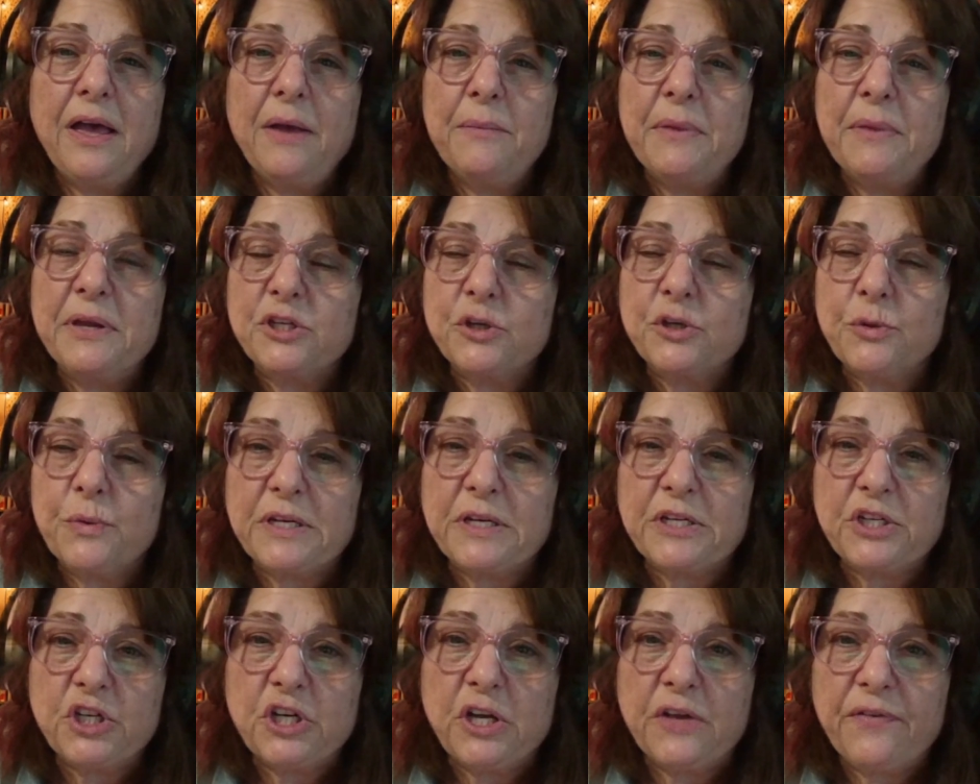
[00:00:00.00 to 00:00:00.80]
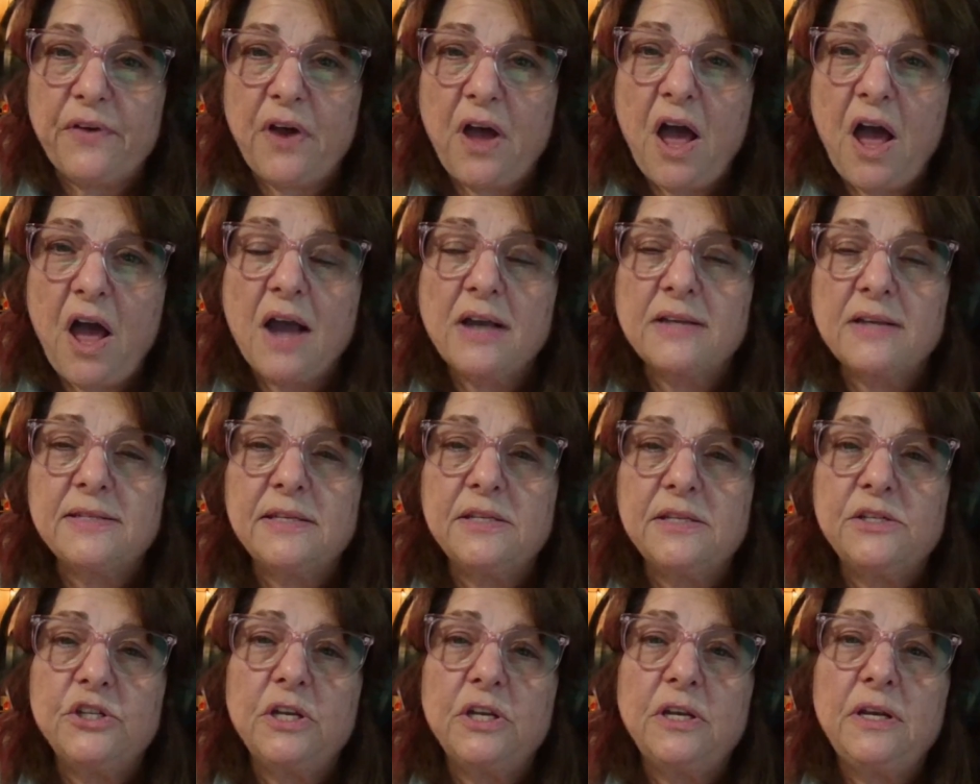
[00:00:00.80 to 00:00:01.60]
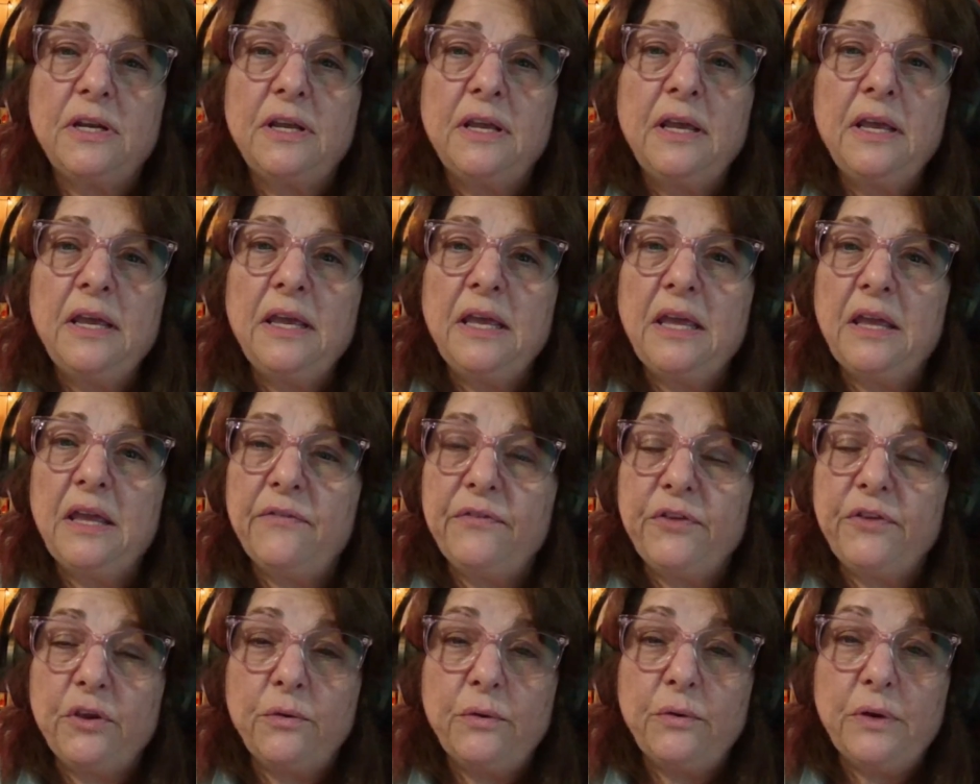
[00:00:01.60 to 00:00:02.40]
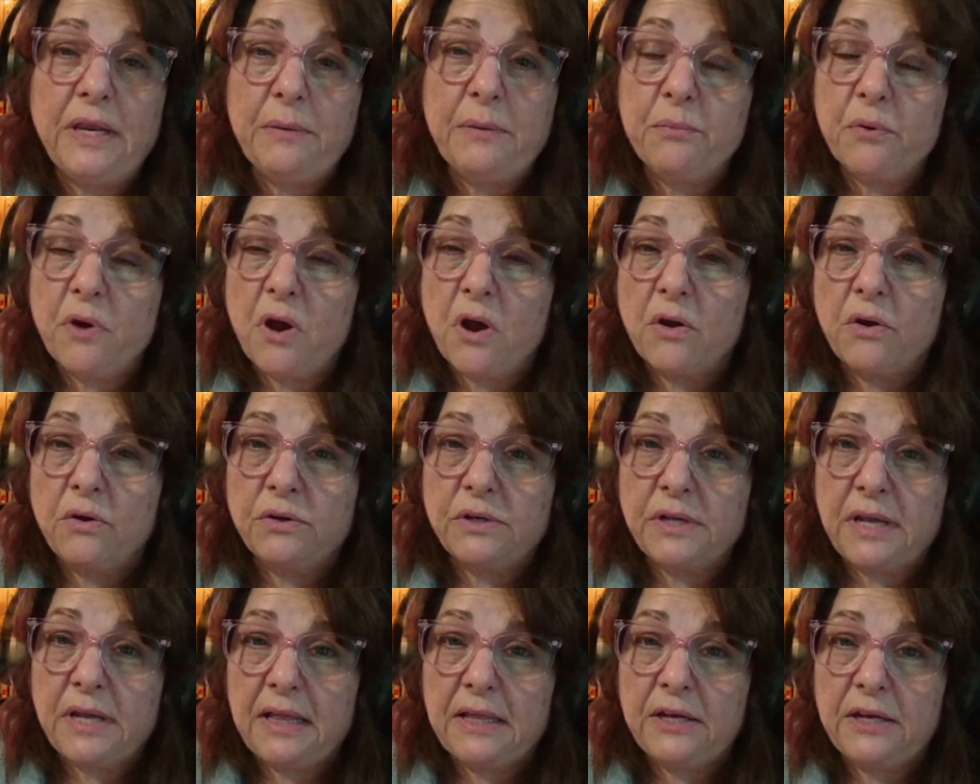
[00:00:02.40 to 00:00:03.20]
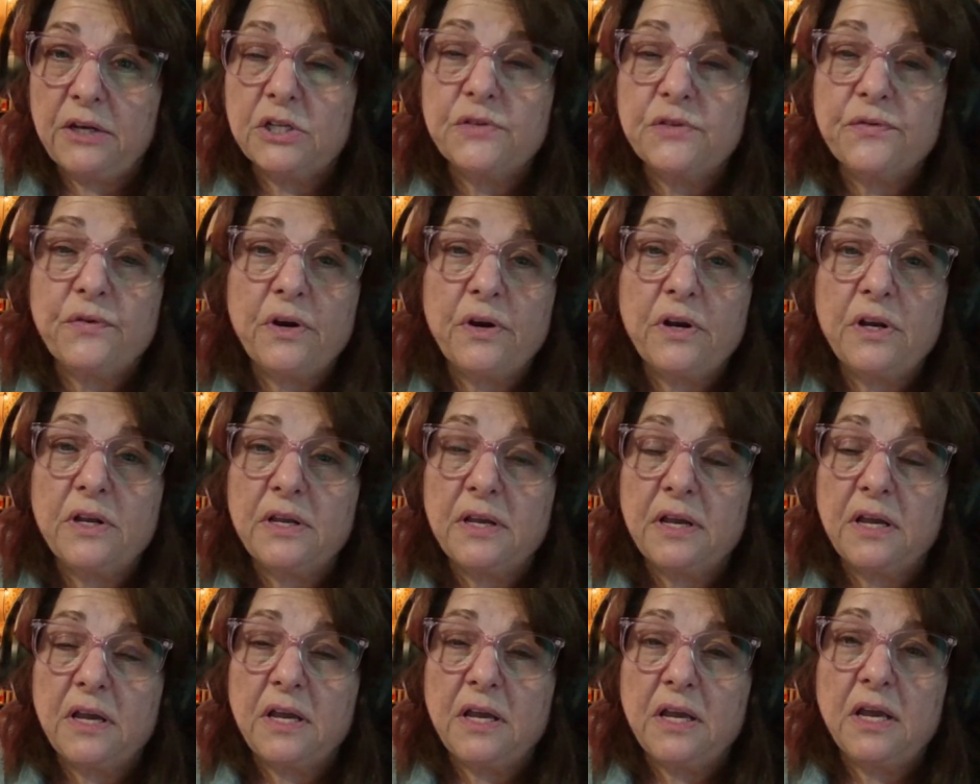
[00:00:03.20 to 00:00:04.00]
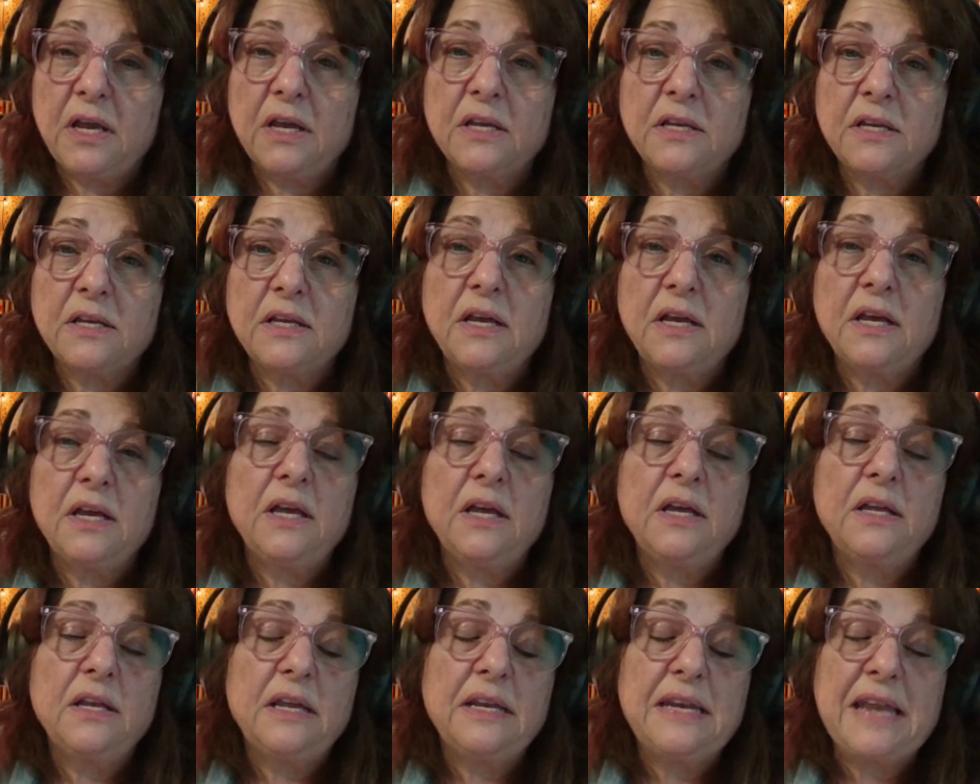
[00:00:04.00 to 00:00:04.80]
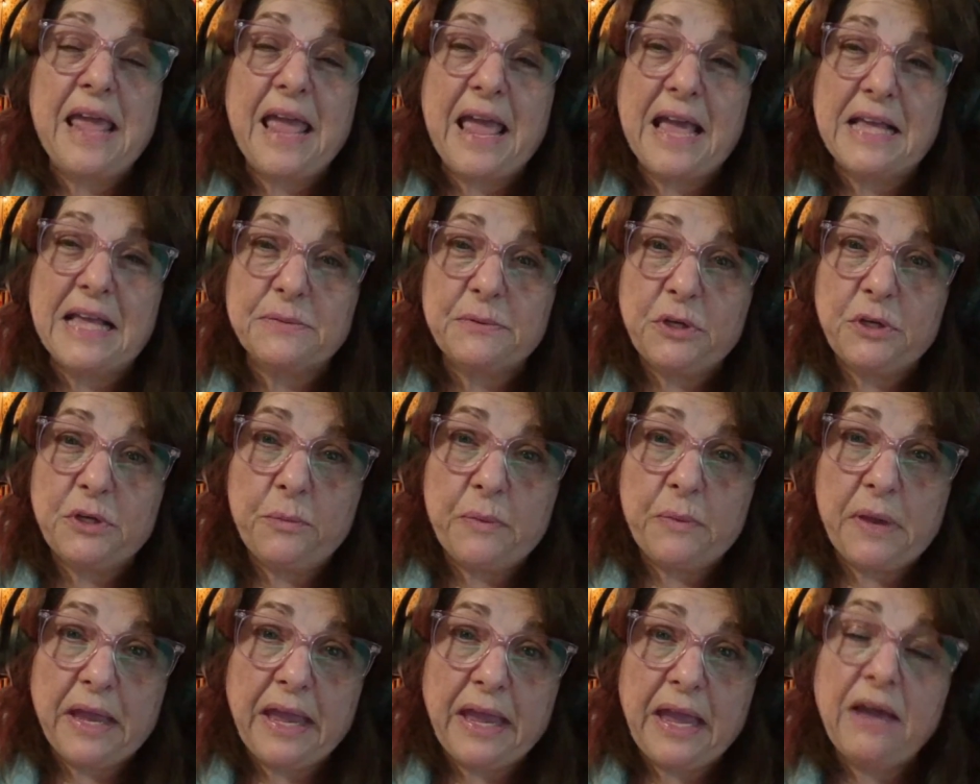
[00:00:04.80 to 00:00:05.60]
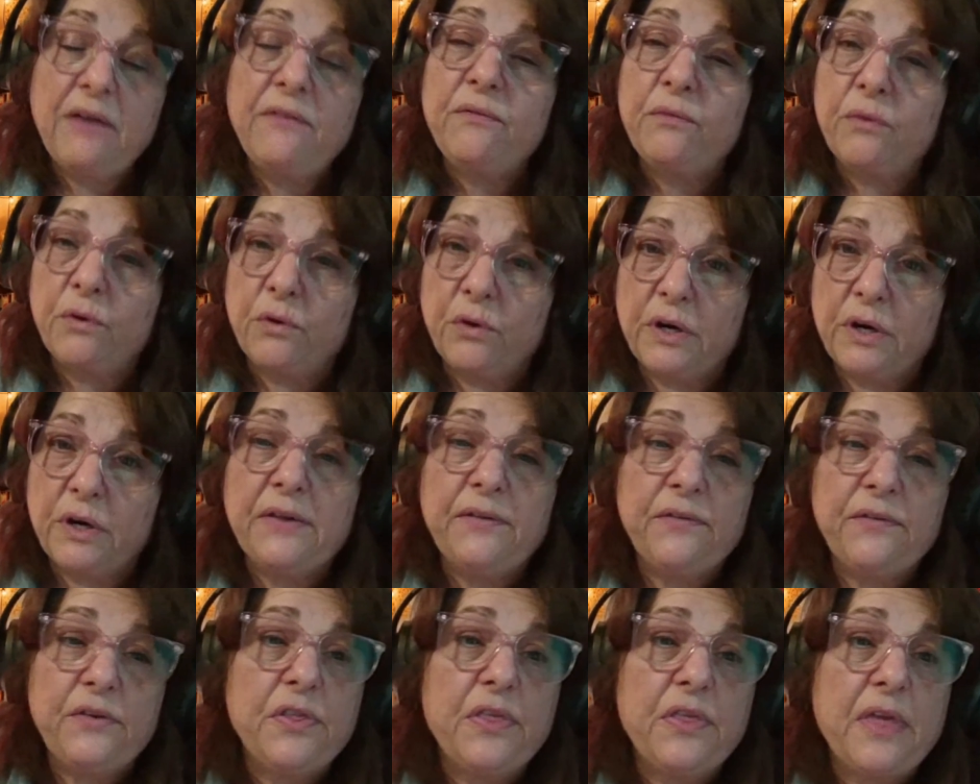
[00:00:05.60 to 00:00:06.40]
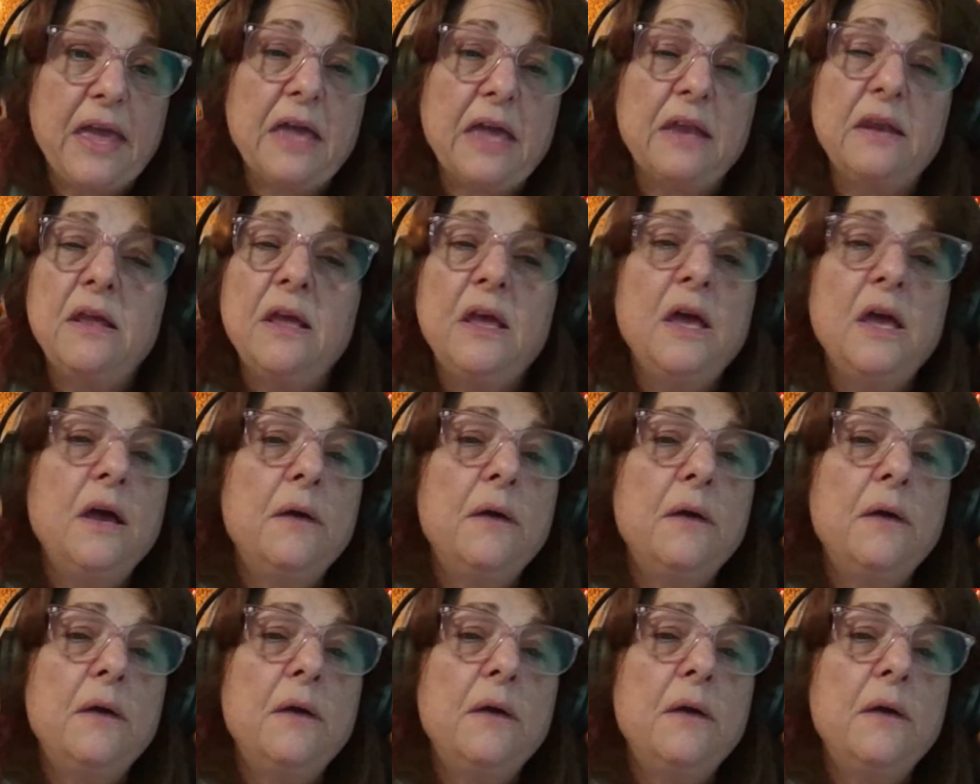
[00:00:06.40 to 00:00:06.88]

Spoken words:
Make sure we get you enough oxygen. If you need bronchodilators for an asthma you may have, we're going to give you that.